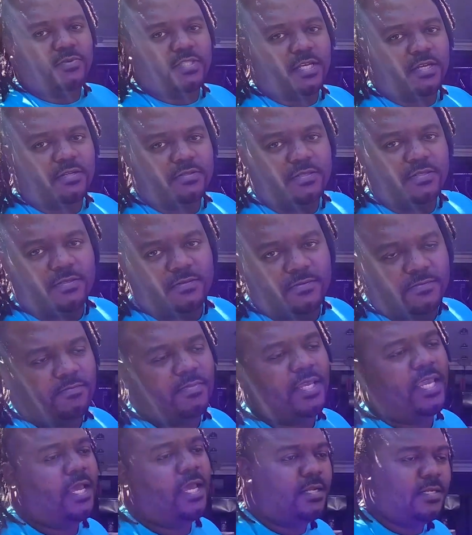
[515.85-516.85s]
with those.
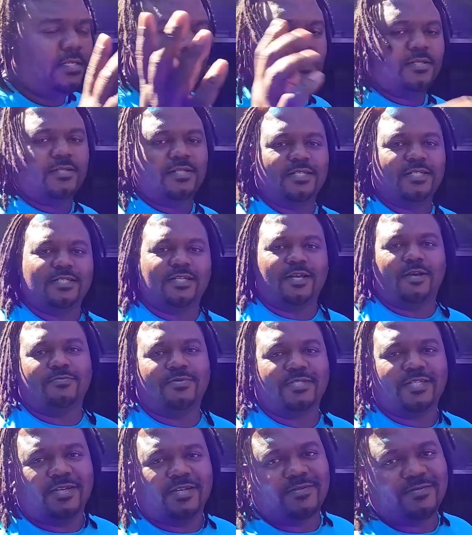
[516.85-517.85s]
Yeah, this will look
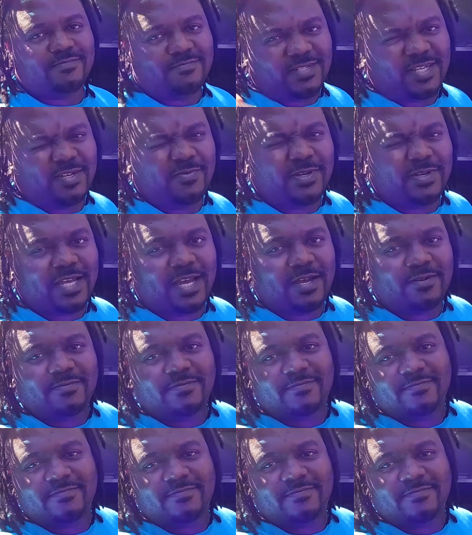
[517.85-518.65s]
dope. So here we go.